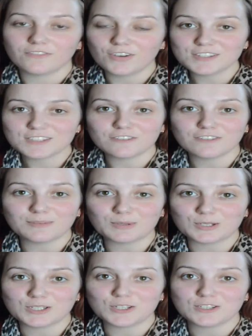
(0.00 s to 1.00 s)
First off, I'm
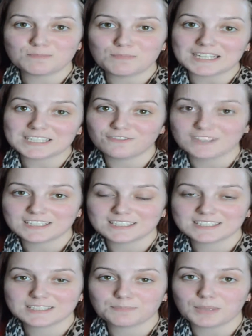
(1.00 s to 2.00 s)
going to use Max Fix
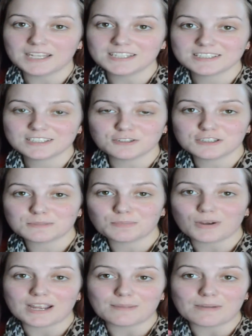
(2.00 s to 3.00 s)
Plus to
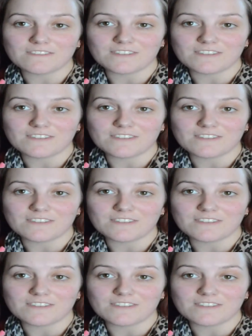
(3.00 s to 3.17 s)
spray my